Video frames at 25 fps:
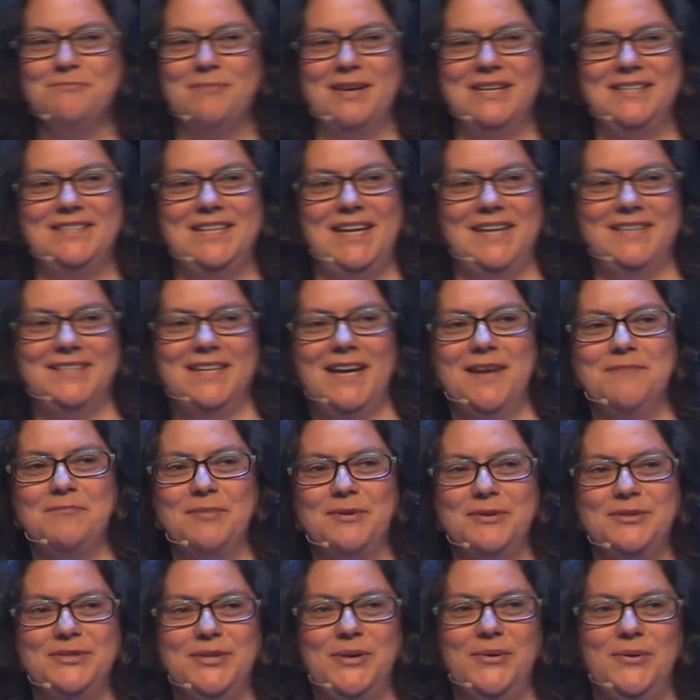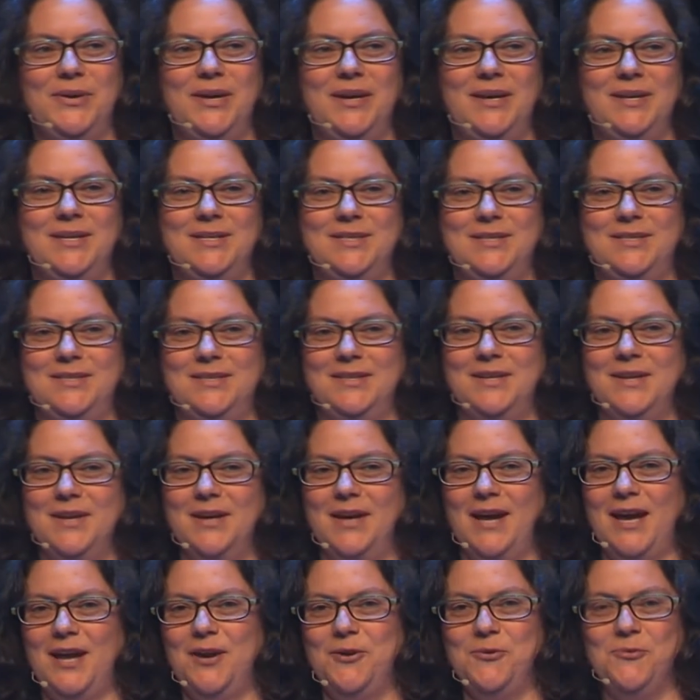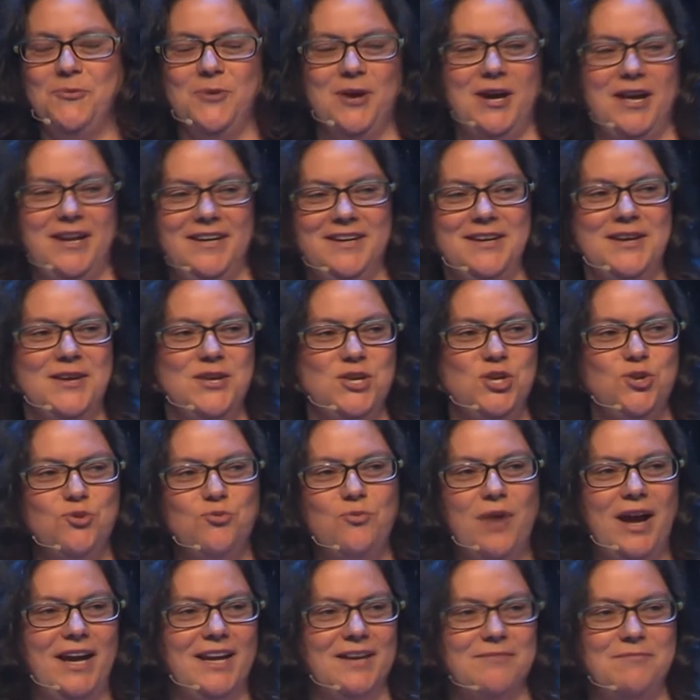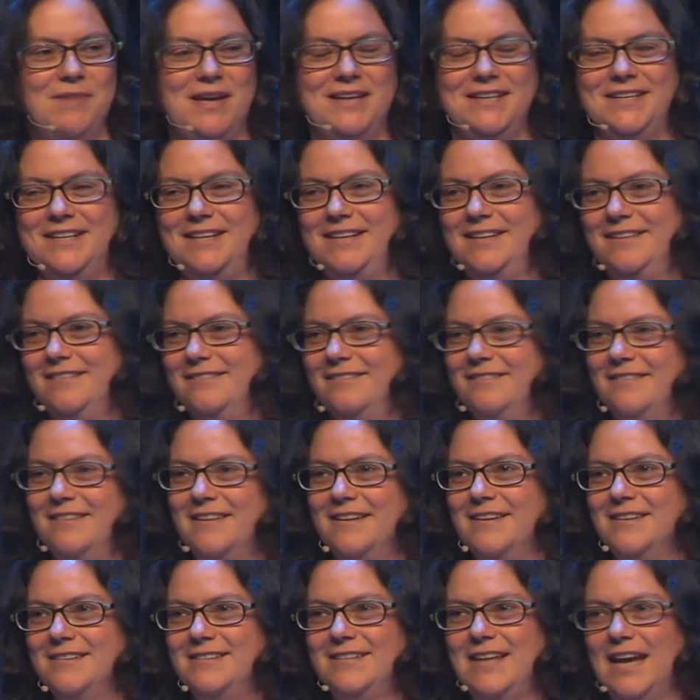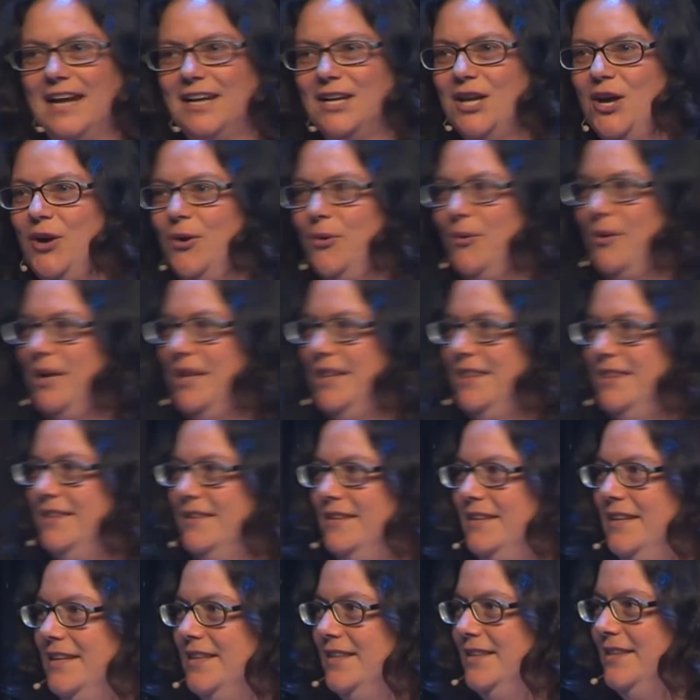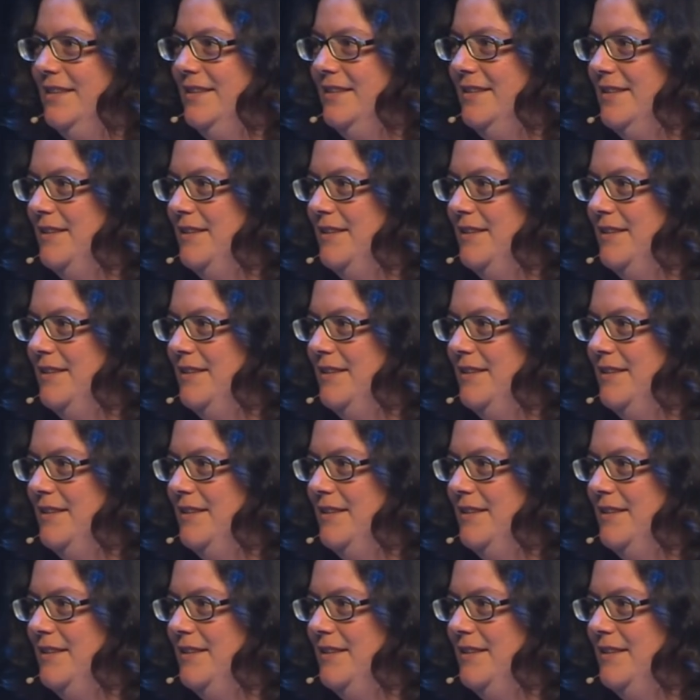daytime persona is, I don't want you recommending techno in the